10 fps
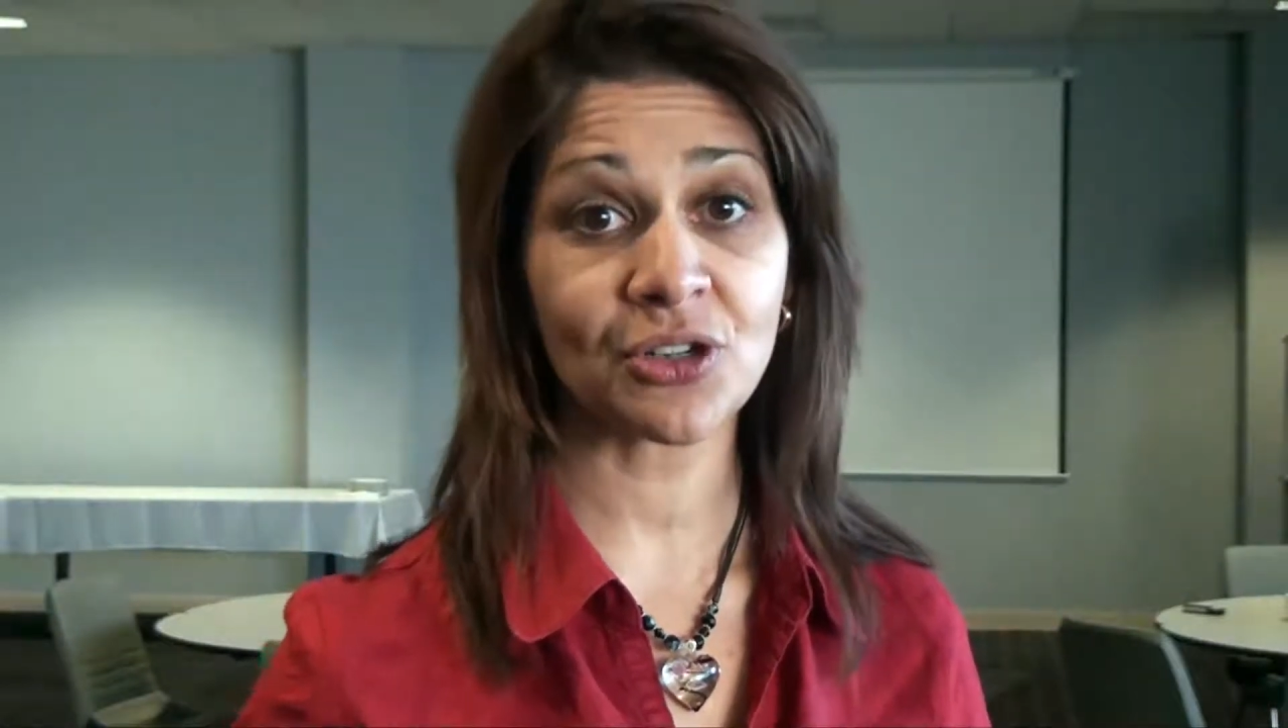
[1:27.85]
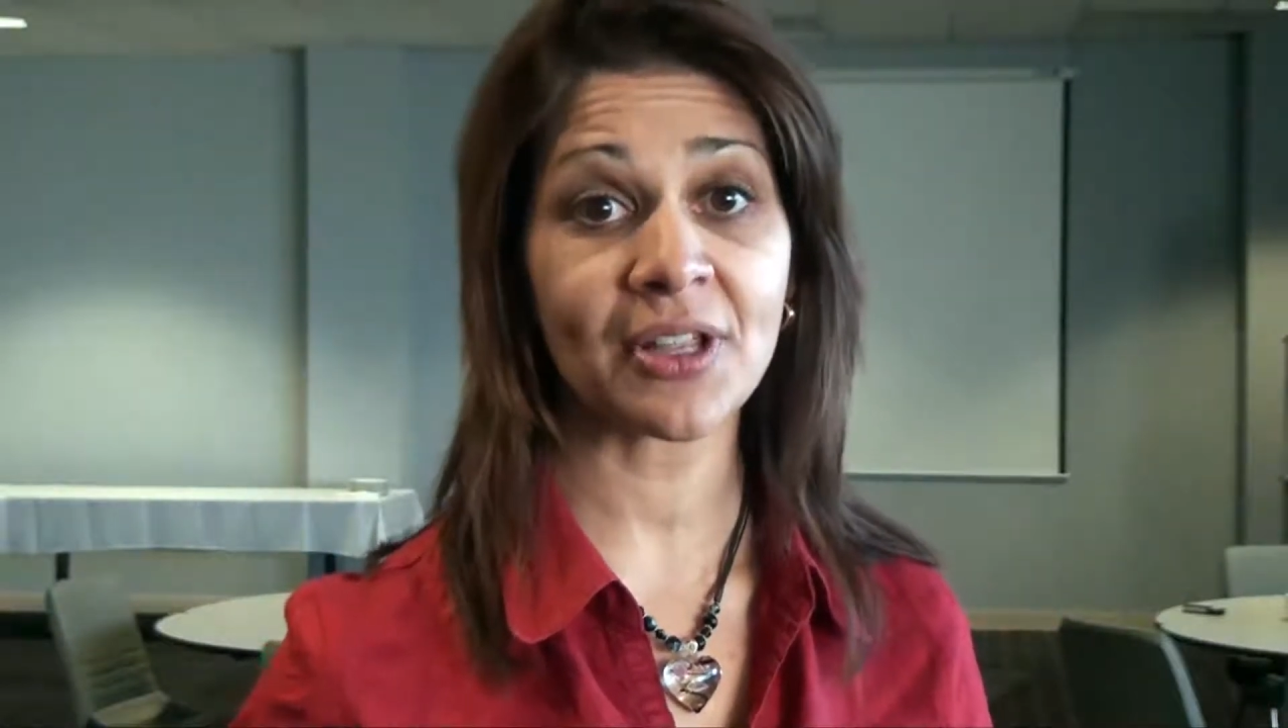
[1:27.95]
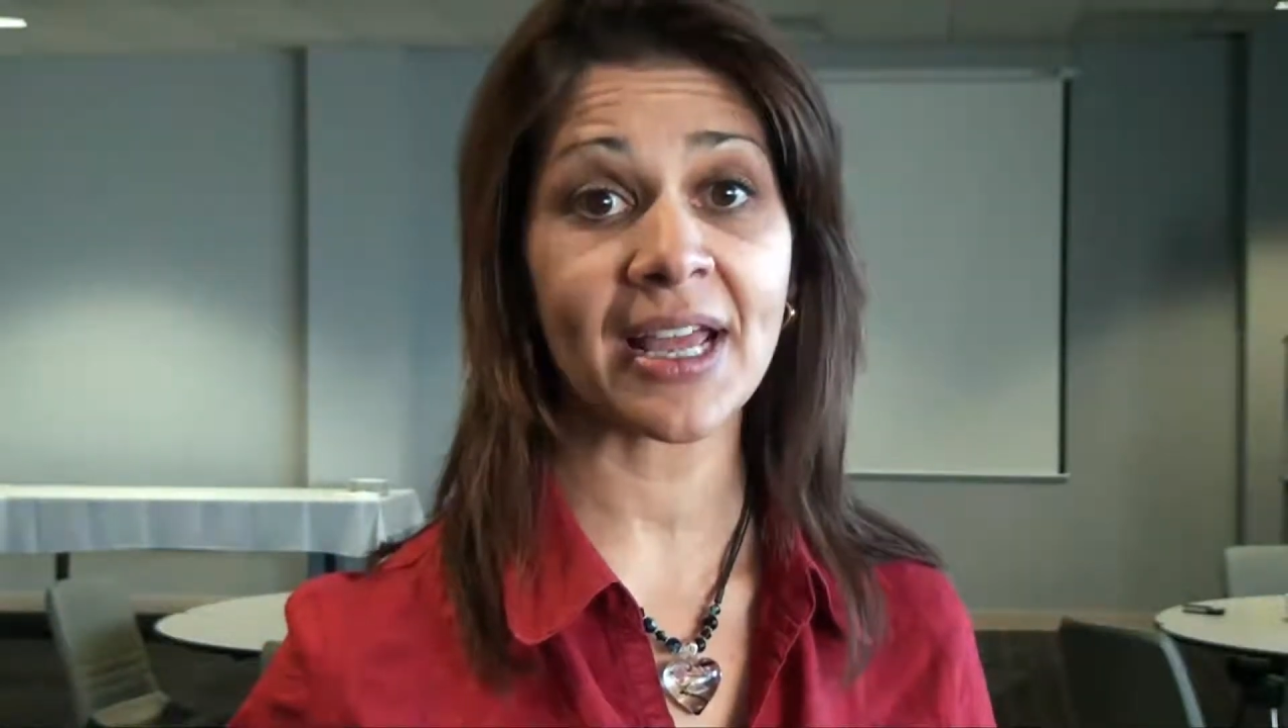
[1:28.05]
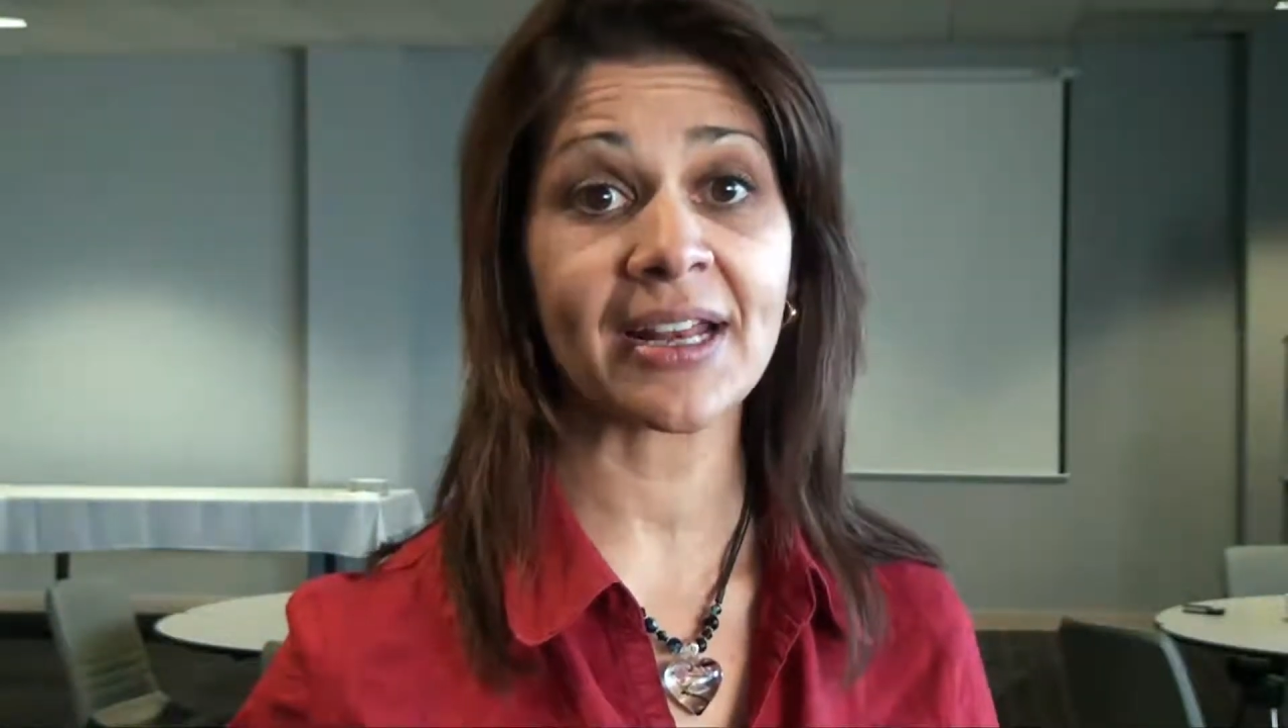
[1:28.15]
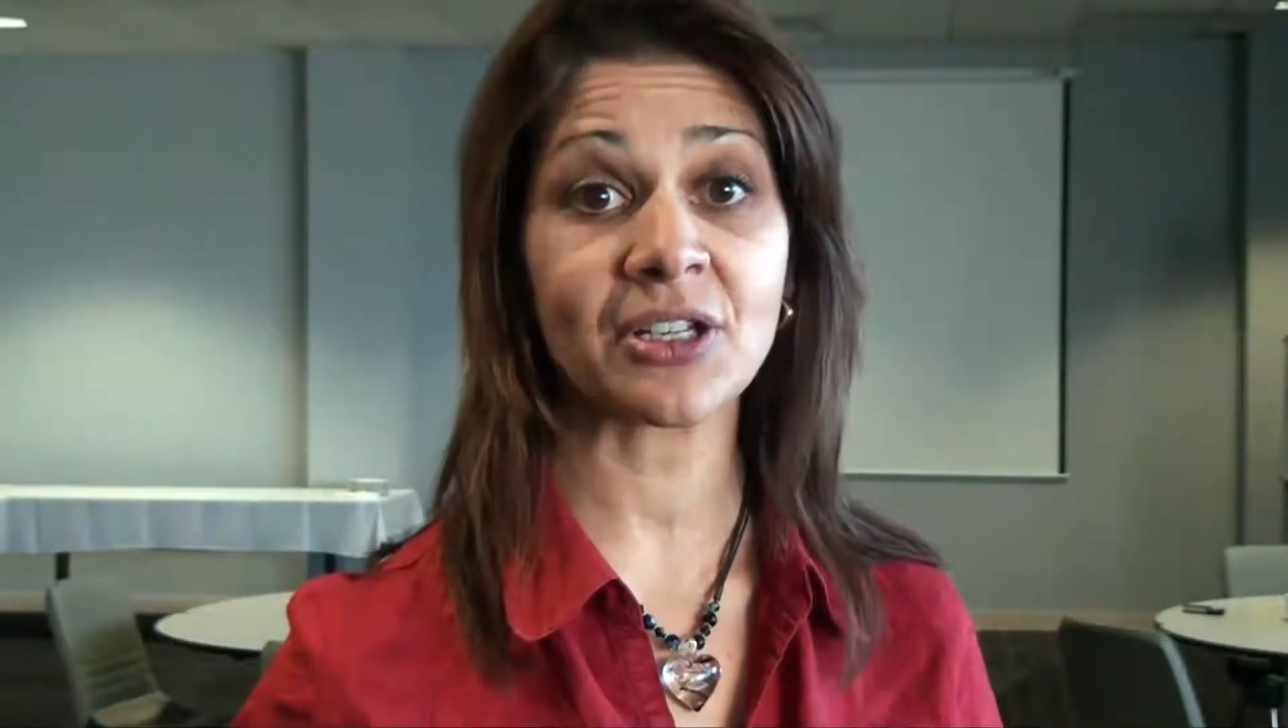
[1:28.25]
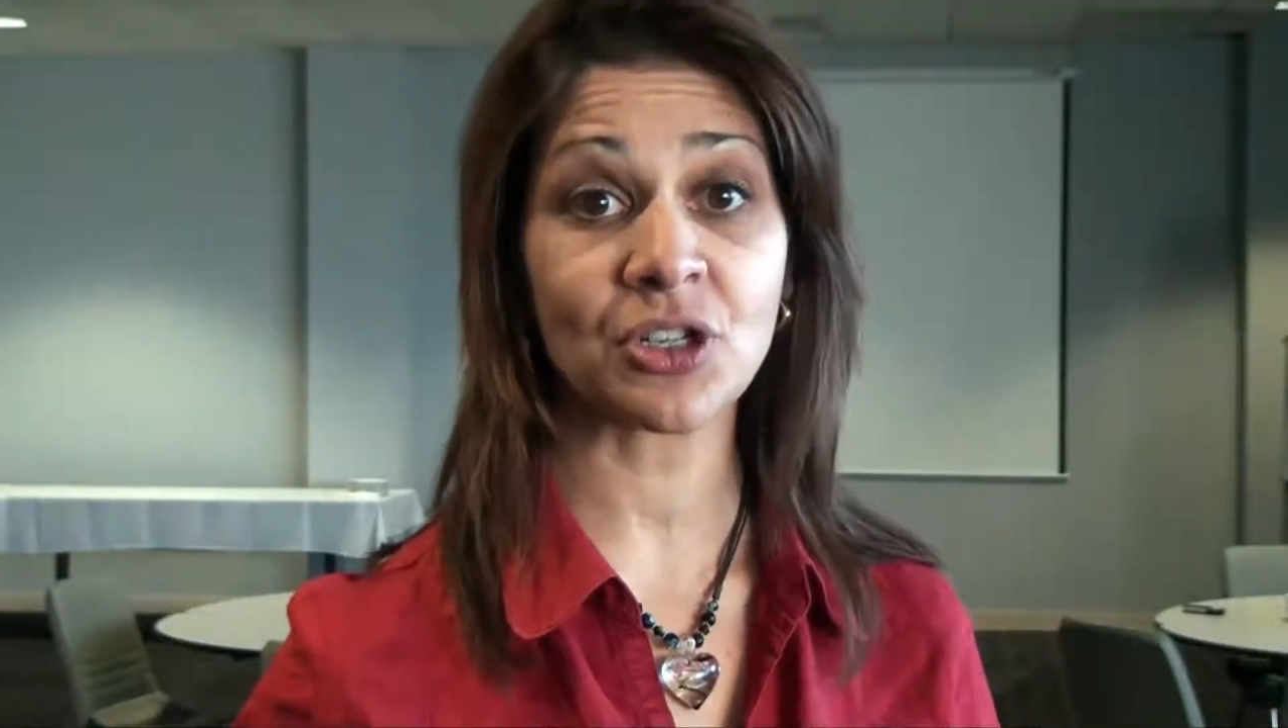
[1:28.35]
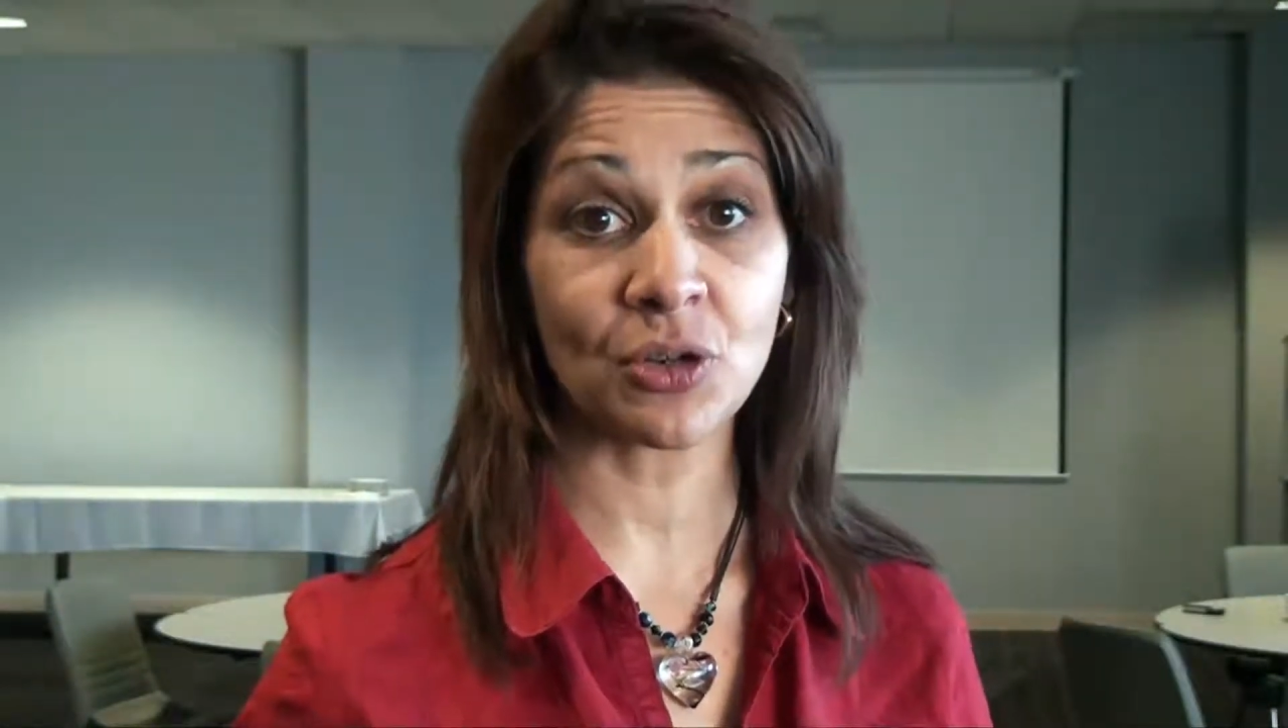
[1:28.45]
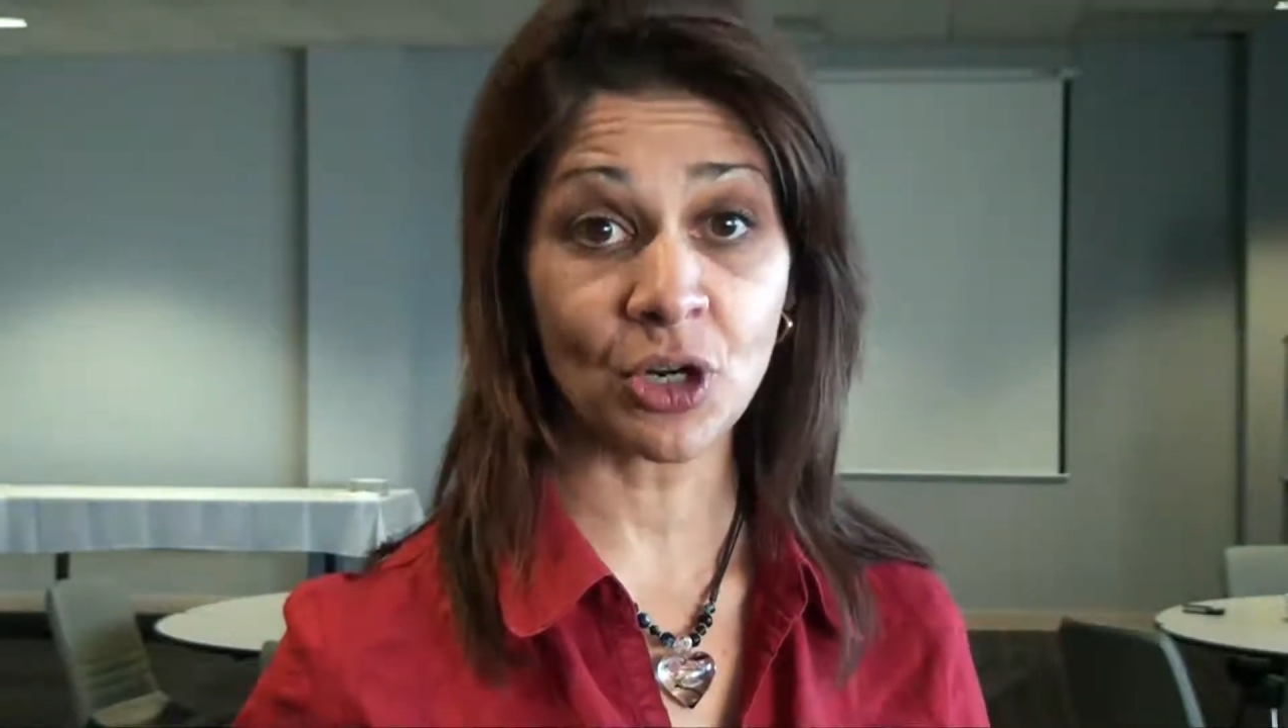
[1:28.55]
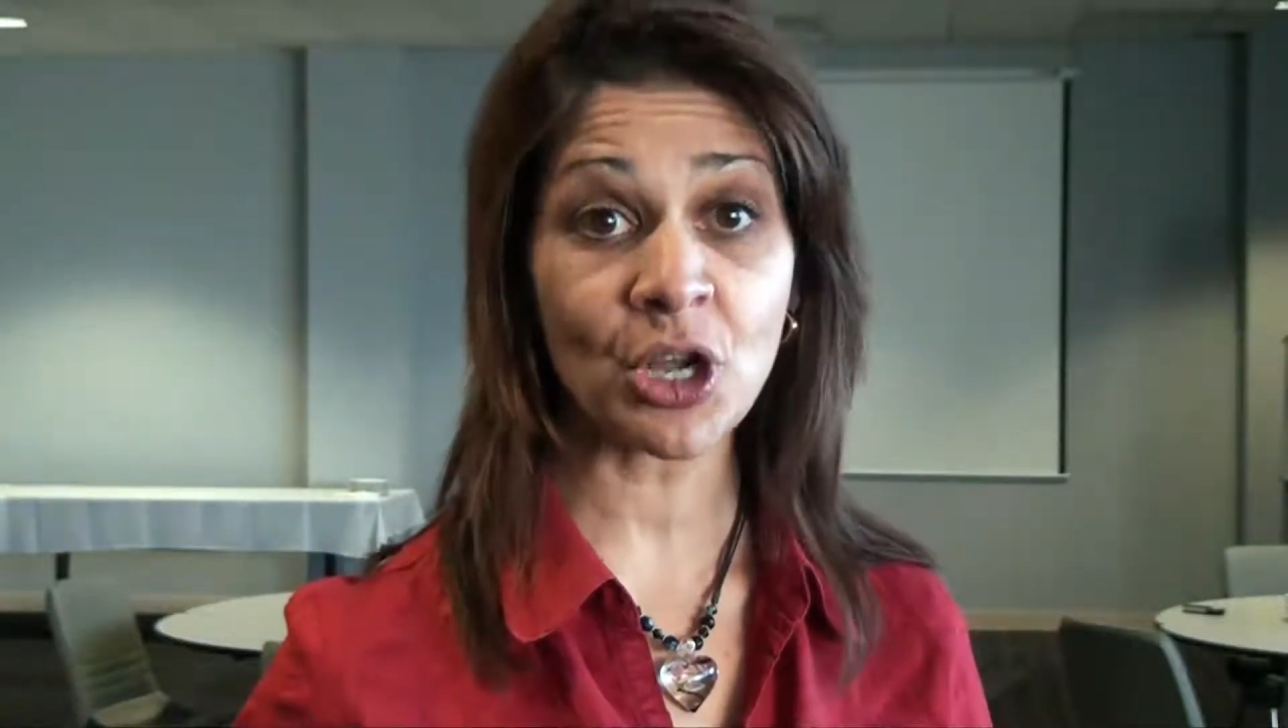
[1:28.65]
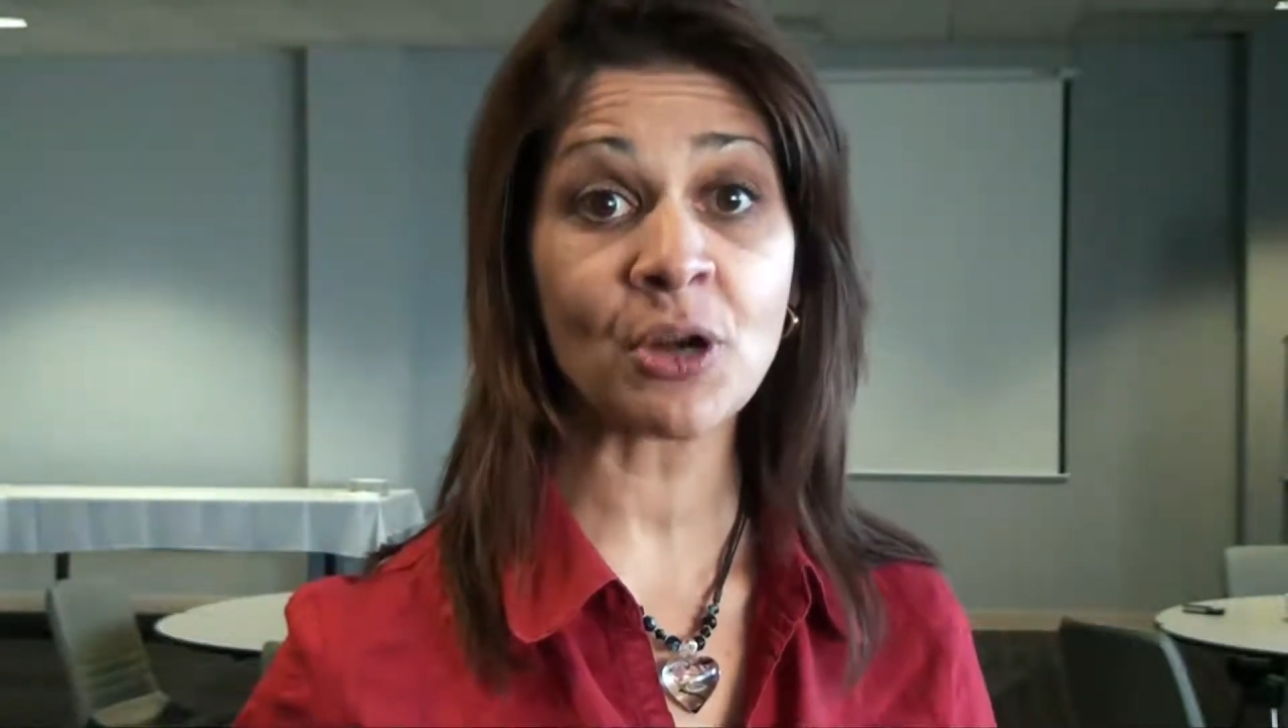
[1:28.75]
that, to
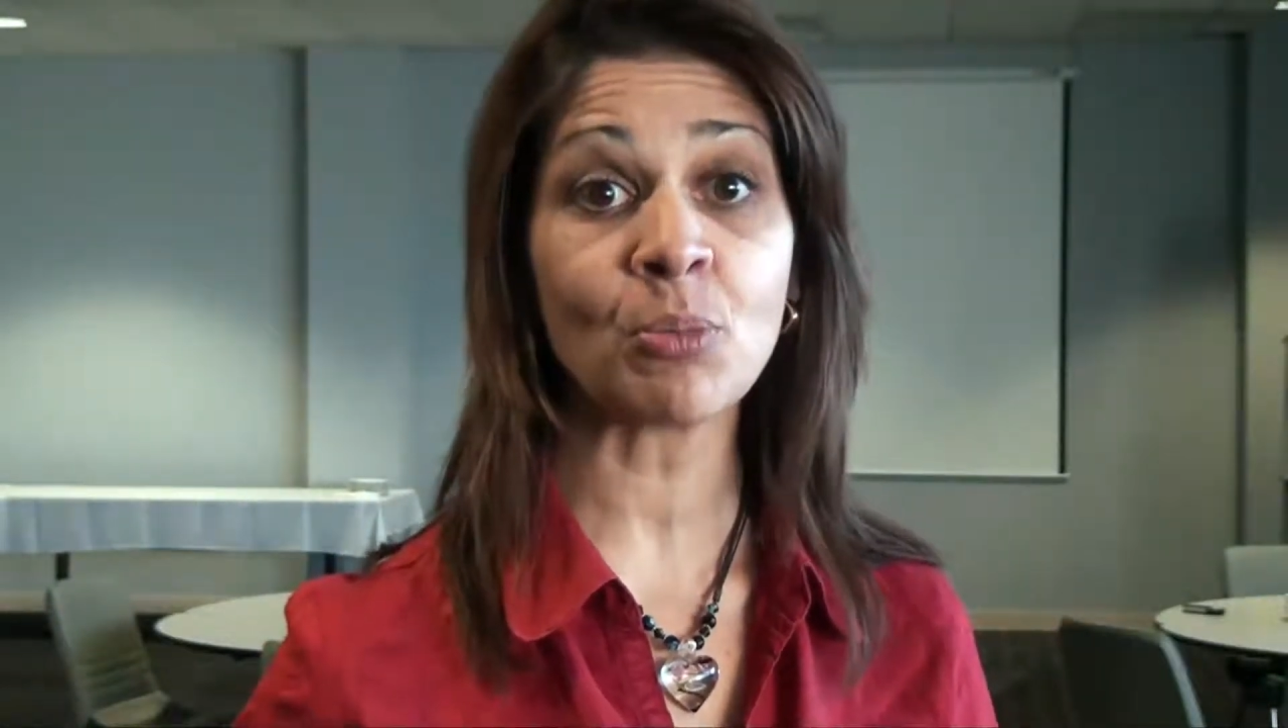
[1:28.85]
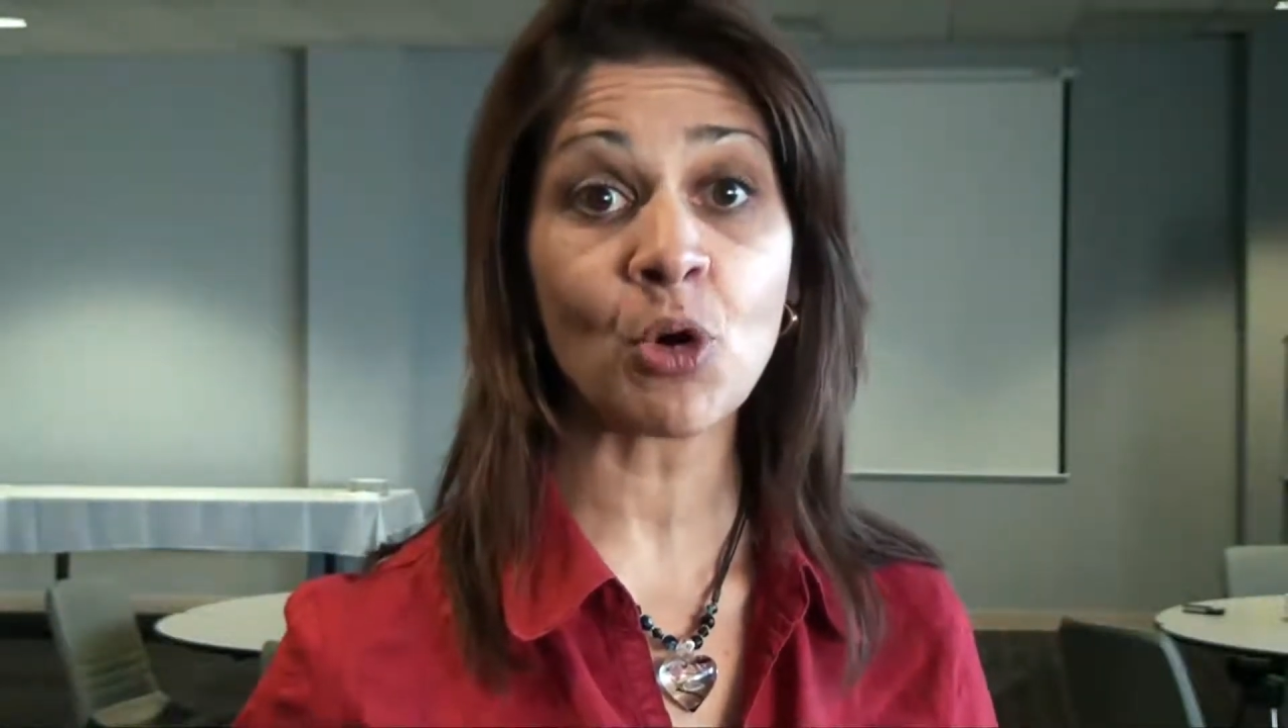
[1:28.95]
learn